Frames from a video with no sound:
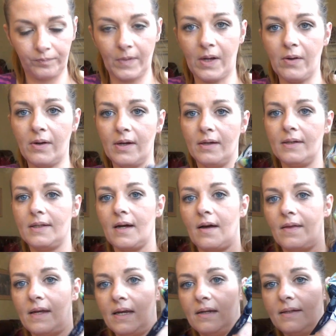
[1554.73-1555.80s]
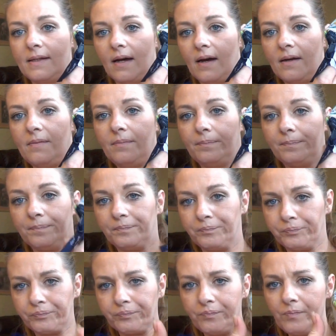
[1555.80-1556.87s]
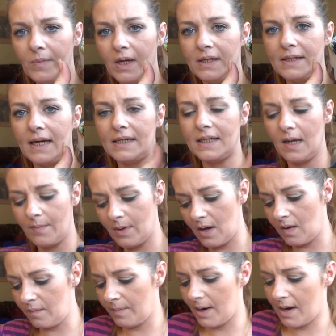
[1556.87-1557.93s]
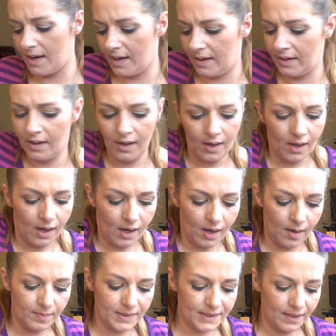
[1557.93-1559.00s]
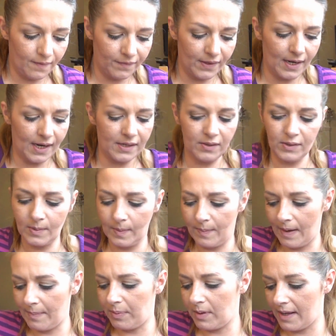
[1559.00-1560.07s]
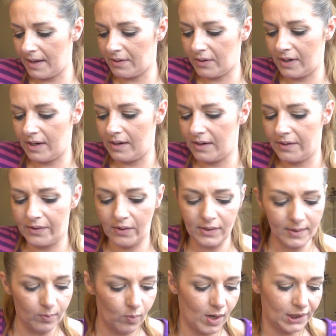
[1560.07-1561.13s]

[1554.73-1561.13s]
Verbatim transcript: Here it is on the inside. It's got some of my um, stuff that I use with my planner in here, some